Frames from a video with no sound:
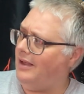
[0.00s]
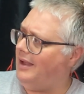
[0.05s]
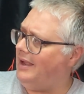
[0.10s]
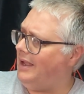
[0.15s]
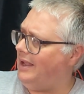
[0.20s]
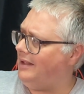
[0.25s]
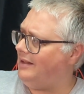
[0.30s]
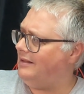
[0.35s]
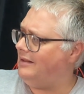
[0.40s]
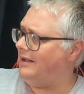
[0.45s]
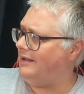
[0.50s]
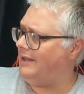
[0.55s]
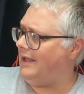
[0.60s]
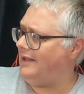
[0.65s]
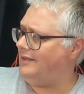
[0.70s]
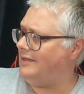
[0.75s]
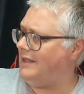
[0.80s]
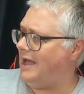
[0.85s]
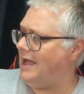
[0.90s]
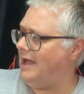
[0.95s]

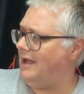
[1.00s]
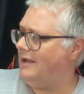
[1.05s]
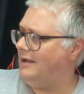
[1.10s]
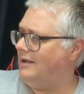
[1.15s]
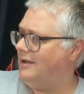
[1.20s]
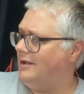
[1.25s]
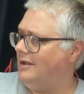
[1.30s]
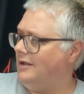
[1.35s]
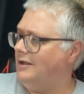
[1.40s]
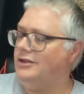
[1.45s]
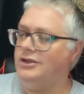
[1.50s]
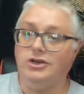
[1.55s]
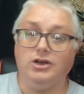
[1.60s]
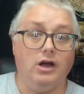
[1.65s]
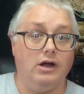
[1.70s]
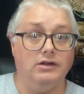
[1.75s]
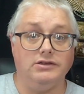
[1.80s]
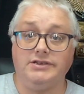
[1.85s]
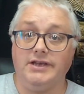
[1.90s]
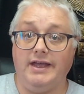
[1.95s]
in that you
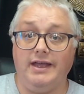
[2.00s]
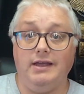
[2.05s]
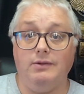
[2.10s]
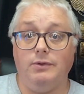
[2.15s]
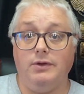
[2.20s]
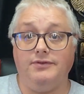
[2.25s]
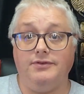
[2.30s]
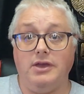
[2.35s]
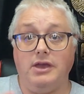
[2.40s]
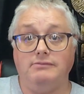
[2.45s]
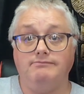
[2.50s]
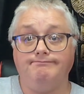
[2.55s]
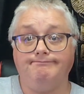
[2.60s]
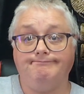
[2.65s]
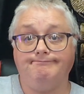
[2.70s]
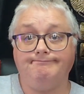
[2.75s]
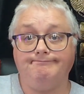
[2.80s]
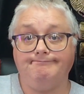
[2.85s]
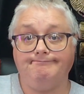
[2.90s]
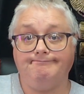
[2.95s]
can't take it with you,
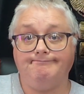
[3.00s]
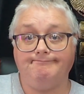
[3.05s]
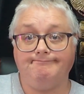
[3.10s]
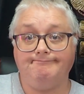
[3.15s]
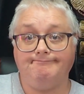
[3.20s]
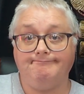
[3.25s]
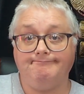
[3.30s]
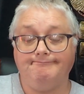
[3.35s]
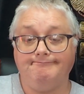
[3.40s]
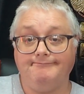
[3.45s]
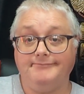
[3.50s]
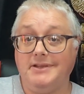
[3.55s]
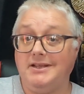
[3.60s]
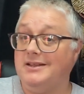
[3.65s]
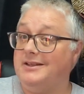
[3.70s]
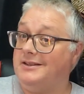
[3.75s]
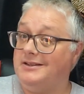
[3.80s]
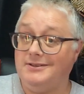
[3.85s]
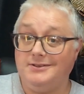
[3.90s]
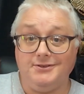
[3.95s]

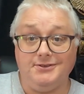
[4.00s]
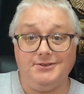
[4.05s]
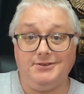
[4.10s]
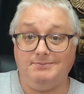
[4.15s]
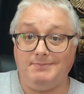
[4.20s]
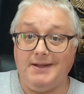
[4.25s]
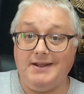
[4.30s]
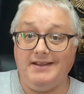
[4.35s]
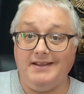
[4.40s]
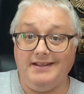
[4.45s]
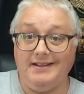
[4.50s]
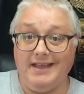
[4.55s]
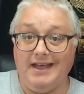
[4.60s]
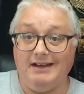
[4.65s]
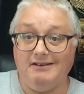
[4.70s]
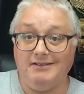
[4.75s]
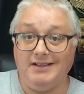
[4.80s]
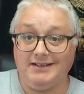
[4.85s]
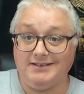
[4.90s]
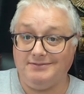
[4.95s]
so spend it
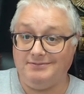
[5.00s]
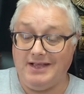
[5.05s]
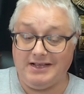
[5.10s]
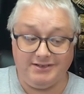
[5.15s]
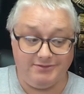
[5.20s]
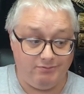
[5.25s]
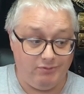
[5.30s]
now. That's